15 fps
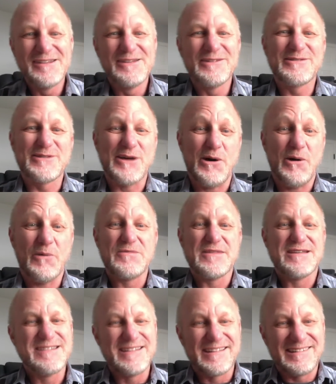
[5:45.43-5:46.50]
So,
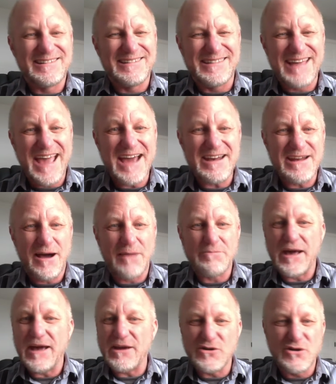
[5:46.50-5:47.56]
stand up
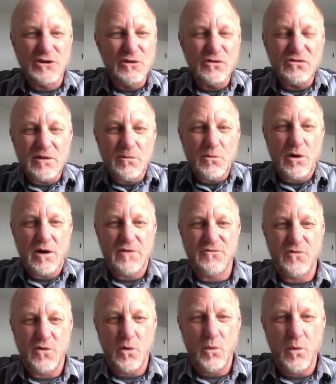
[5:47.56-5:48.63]
and do some work
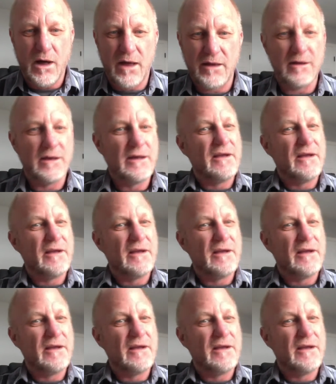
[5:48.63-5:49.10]
for a while.